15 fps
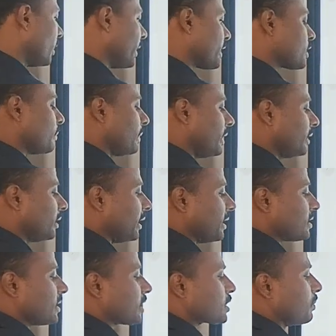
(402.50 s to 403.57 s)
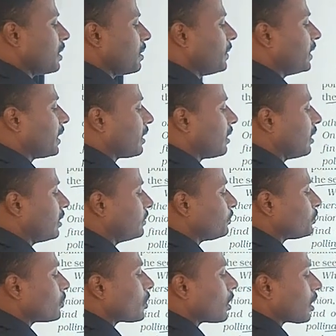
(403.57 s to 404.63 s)
Next, many the insects may be there
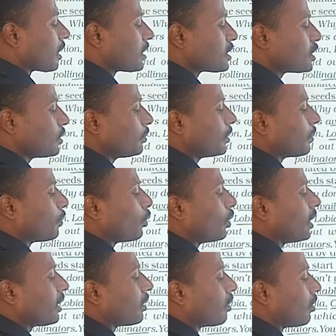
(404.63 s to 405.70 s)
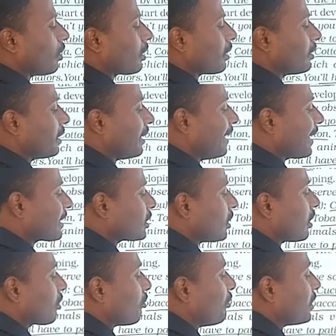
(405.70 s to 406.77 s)
consume the pollen or the
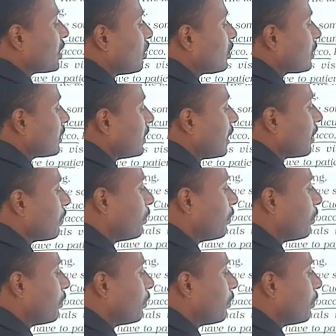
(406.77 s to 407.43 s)
nectar without their